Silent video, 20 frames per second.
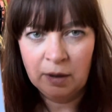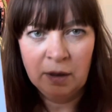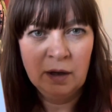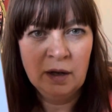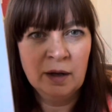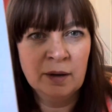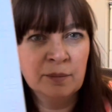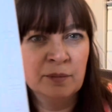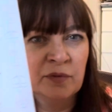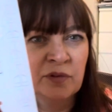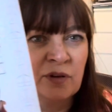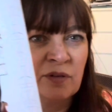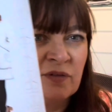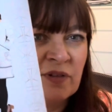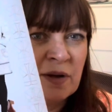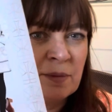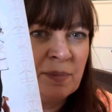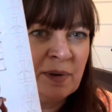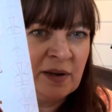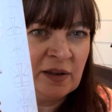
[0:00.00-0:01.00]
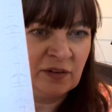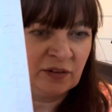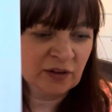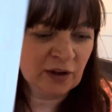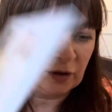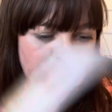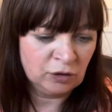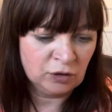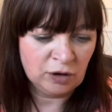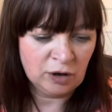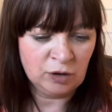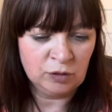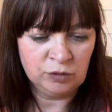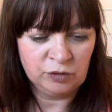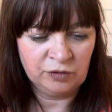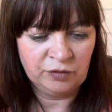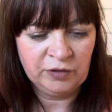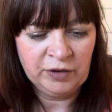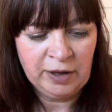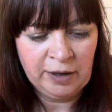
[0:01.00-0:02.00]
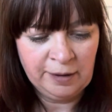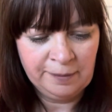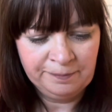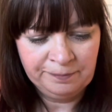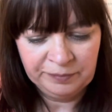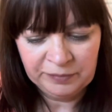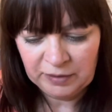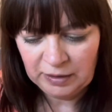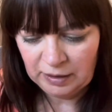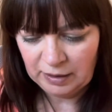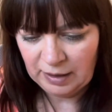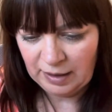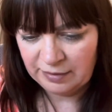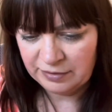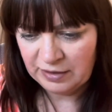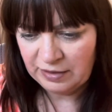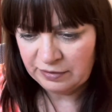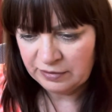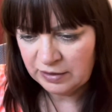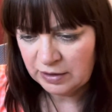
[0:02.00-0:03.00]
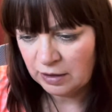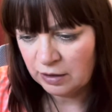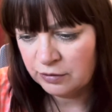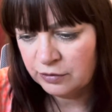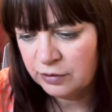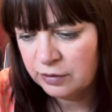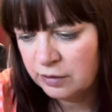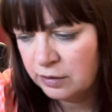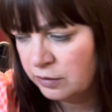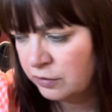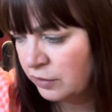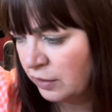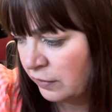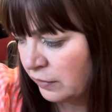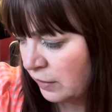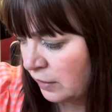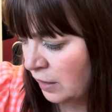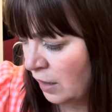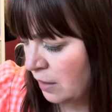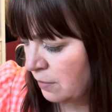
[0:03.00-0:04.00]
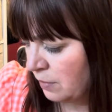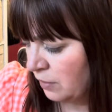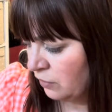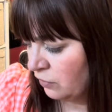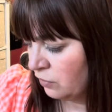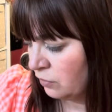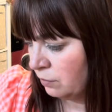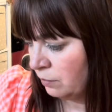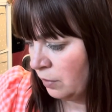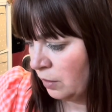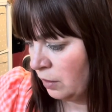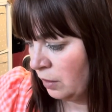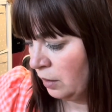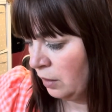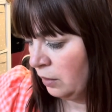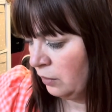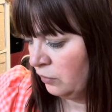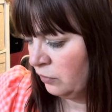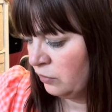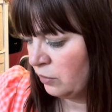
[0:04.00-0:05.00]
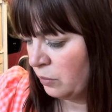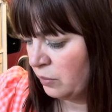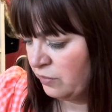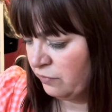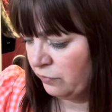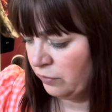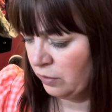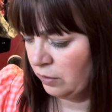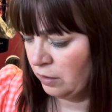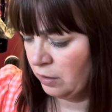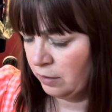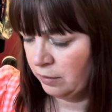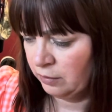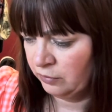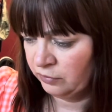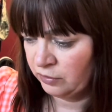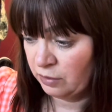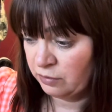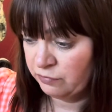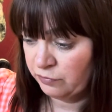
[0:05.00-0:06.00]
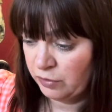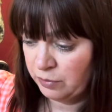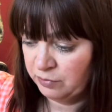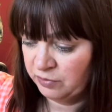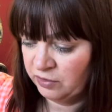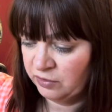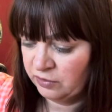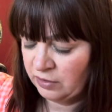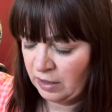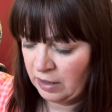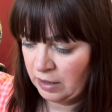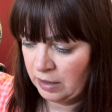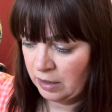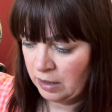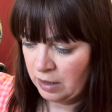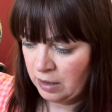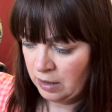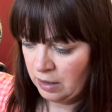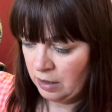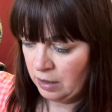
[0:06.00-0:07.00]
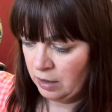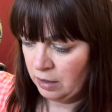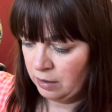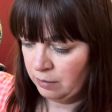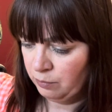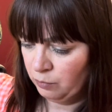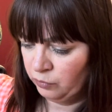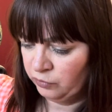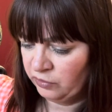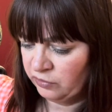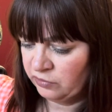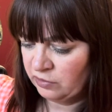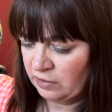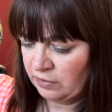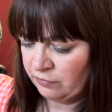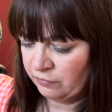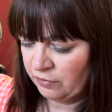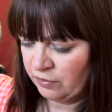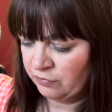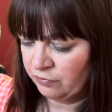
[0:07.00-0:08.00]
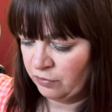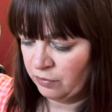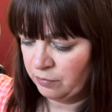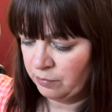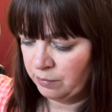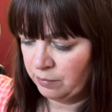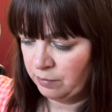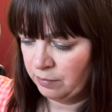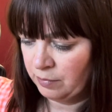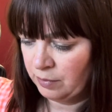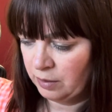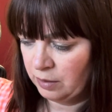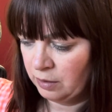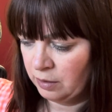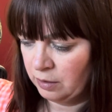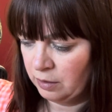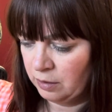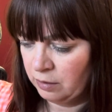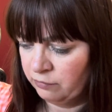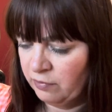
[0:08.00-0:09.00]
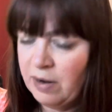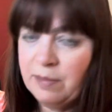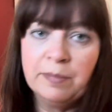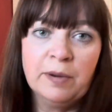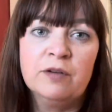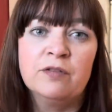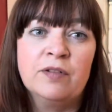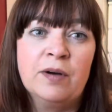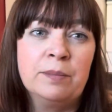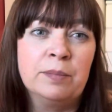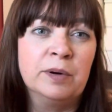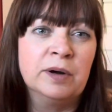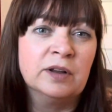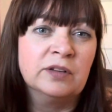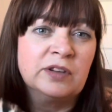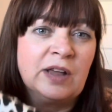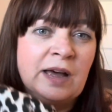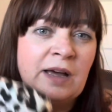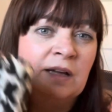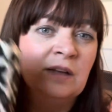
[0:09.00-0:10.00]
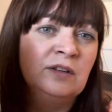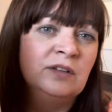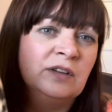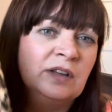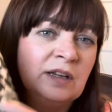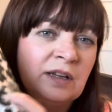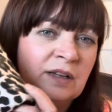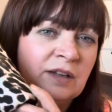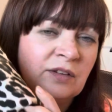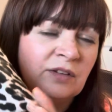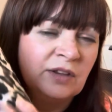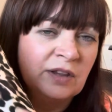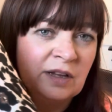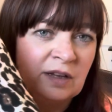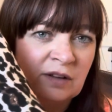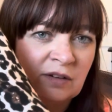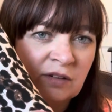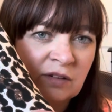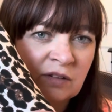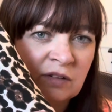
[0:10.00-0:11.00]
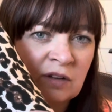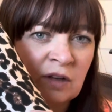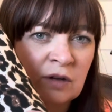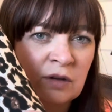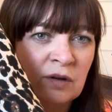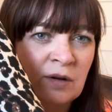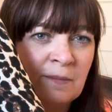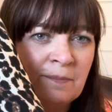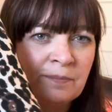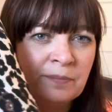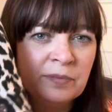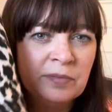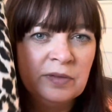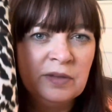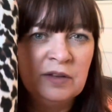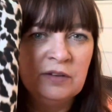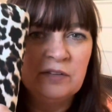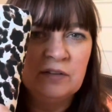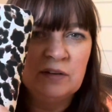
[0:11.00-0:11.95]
So I'm really pleased that I got hold of that. And then the other thing that came into my sewing room today was a delivery from Rainbow Fabrics, and it is this. So this